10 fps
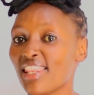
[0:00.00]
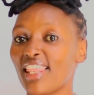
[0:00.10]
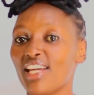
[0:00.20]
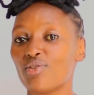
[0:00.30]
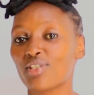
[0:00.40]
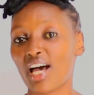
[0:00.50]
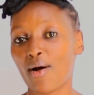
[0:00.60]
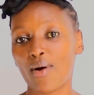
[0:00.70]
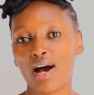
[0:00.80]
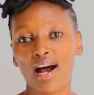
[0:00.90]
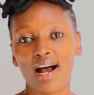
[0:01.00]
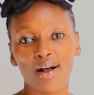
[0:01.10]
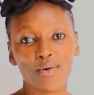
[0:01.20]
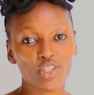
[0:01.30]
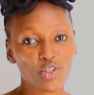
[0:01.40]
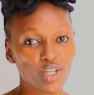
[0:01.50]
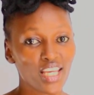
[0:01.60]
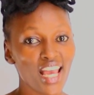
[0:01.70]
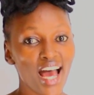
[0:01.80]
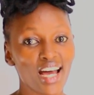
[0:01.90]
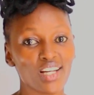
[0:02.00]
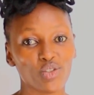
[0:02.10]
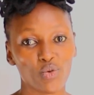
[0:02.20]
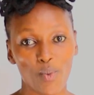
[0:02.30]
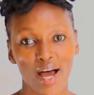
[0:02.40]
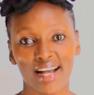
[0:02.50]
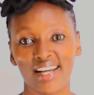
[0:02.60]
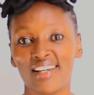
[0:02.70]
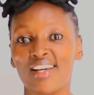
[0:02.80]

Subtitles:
then use our question here to mark.